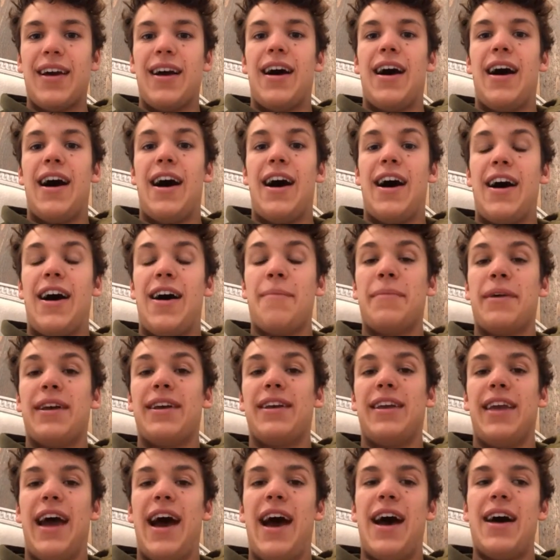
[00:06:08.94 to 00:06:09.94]
Um,
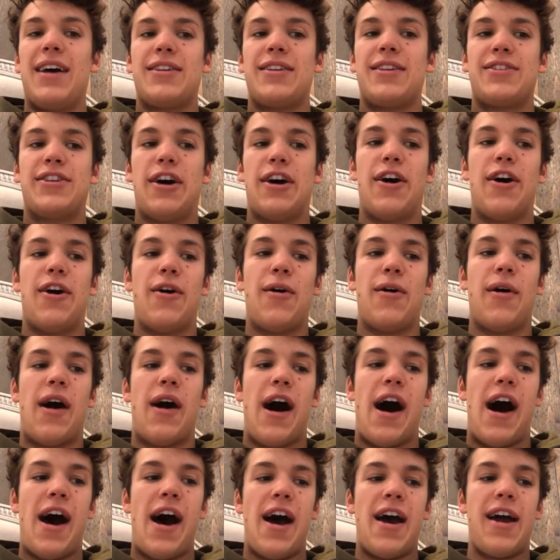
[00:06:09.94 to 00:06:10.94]
yeah, so
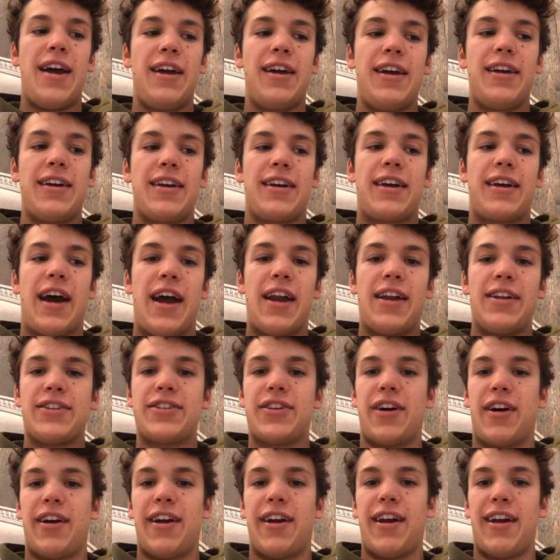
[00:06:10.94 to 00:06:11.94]
I kind of
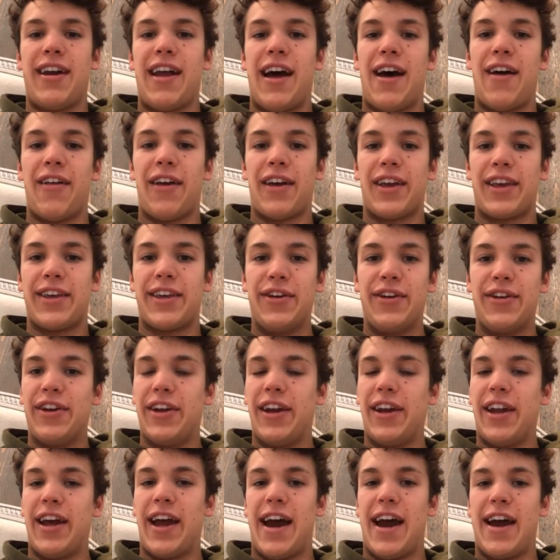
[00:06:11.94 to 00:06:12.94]
started it out like you
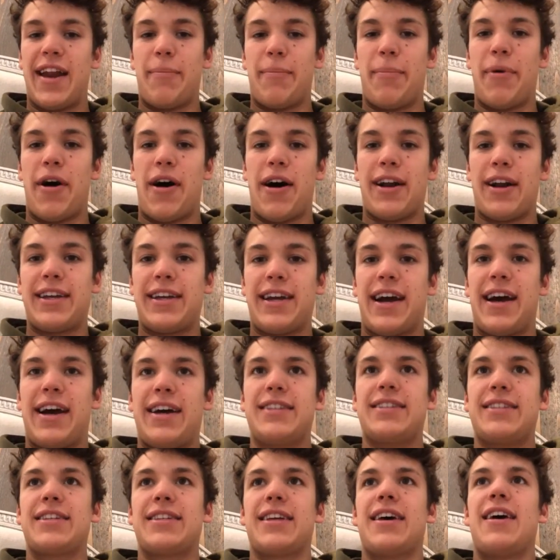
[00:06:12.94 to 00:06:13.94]
did. I had a
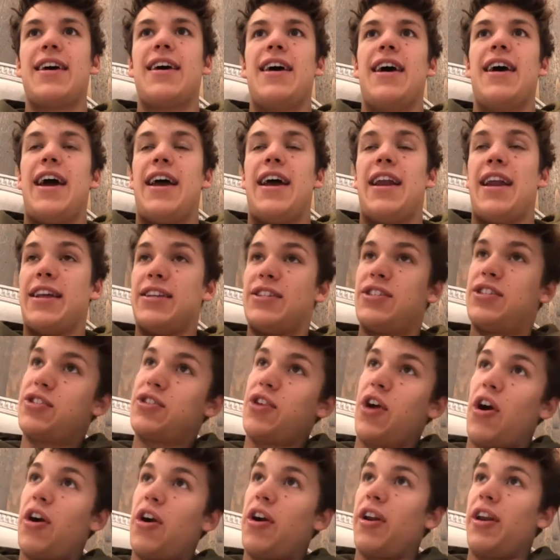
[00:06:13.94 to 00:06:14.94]
podcast, and I
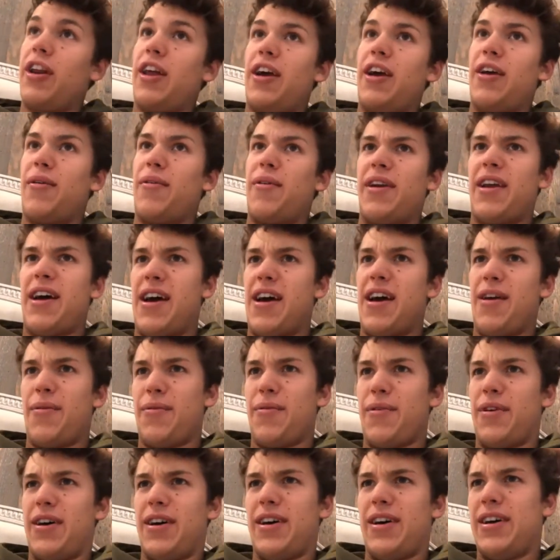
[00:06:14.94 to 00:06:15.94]
started it when I
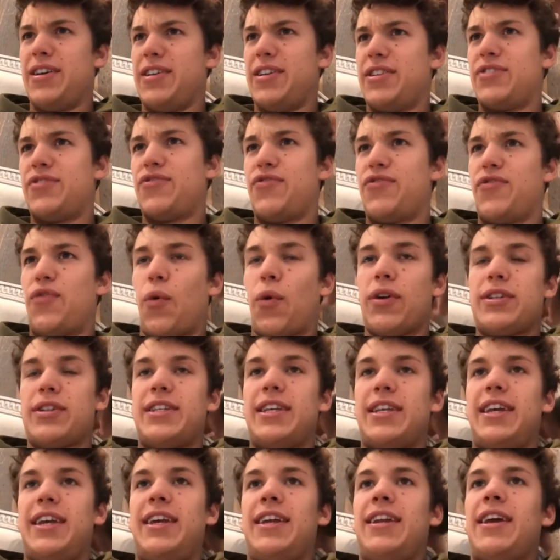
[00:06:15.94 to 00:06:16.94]
was
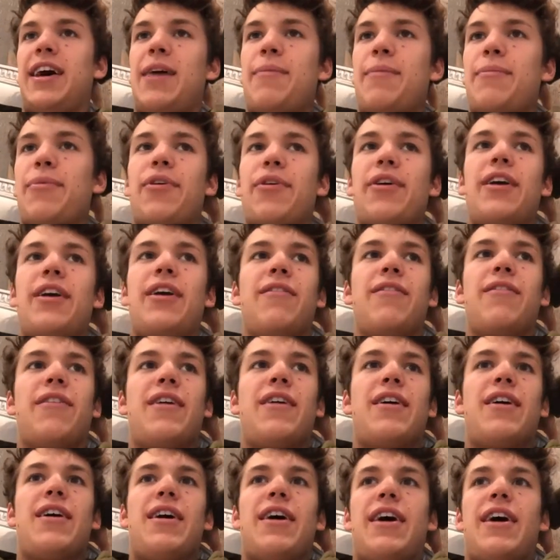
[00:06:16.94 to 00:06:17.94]
fourteen, I believe,
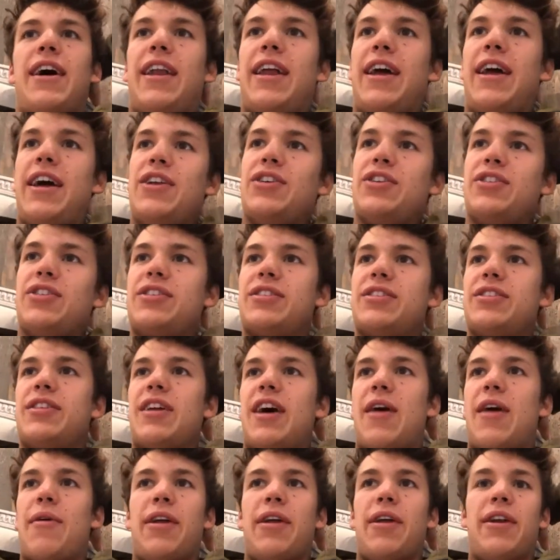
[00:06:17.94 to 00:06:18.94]
and I just,
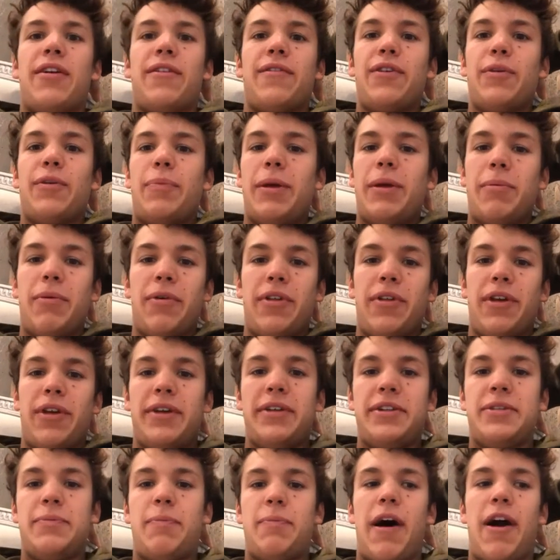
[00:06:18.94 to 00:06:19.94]
I would interview people
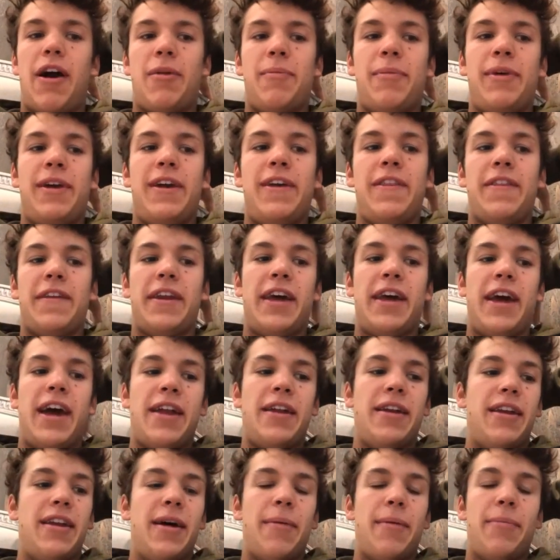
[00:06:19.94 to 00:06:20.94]
that inspired me, and then I
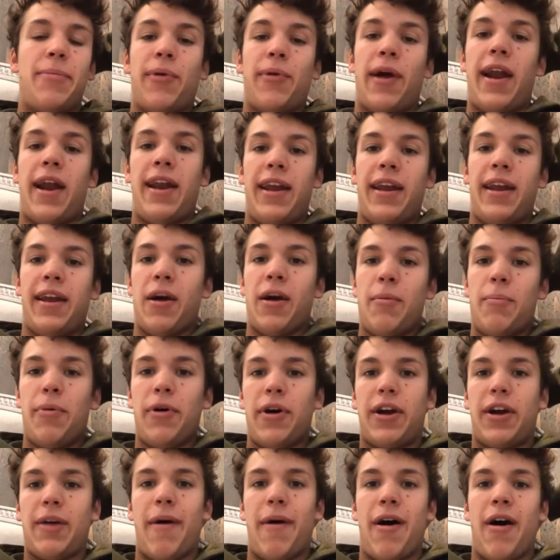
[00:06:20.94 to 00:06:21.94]
ended up writing a
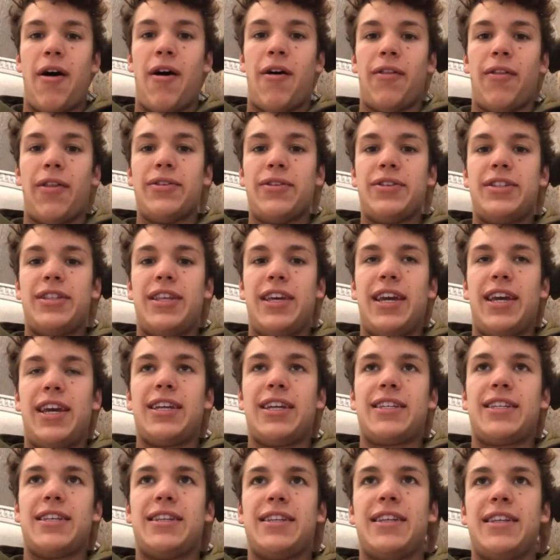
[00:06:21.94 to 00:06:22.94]
book about all those things, and